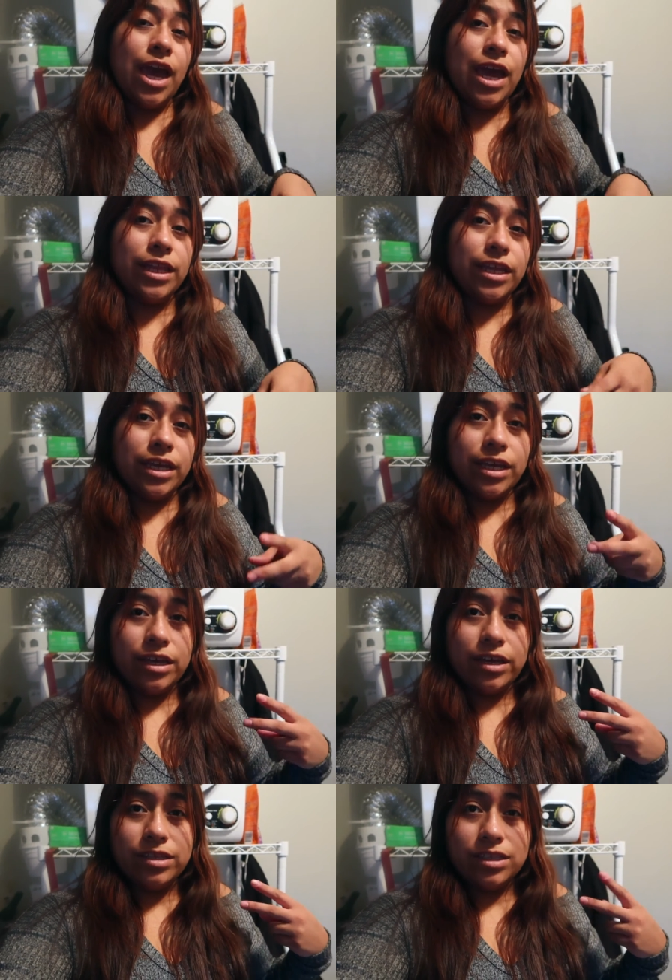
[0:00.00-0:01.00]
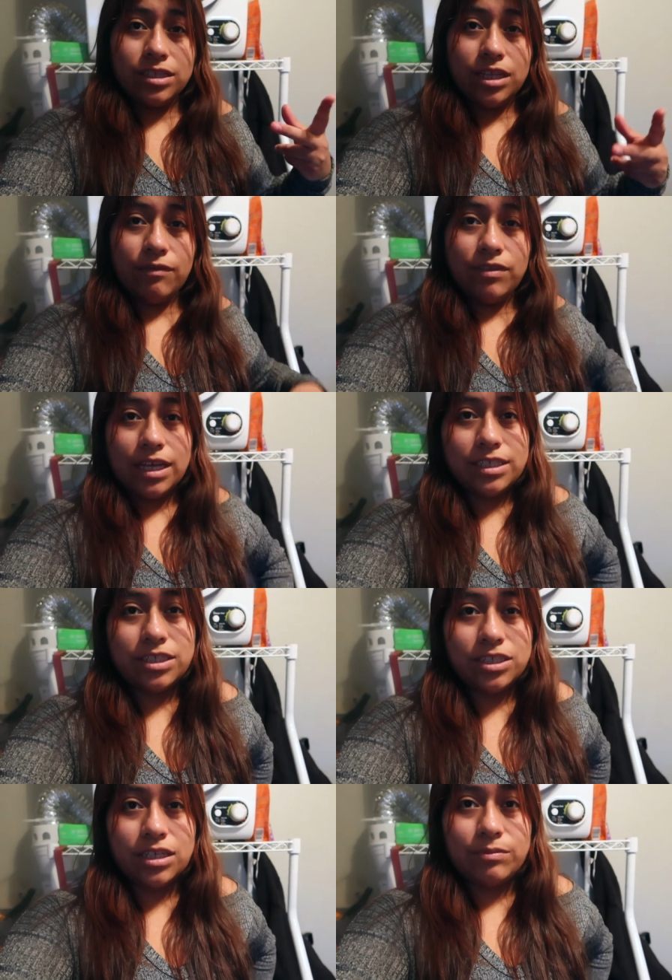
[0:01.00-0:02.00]
and then stuff that's
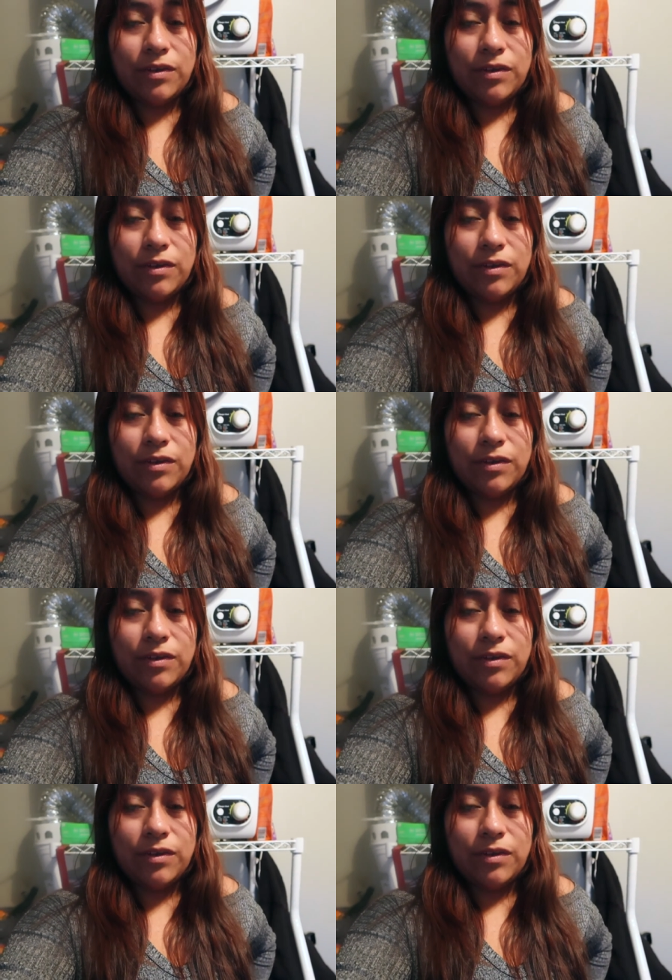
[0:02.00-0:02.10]
just gonna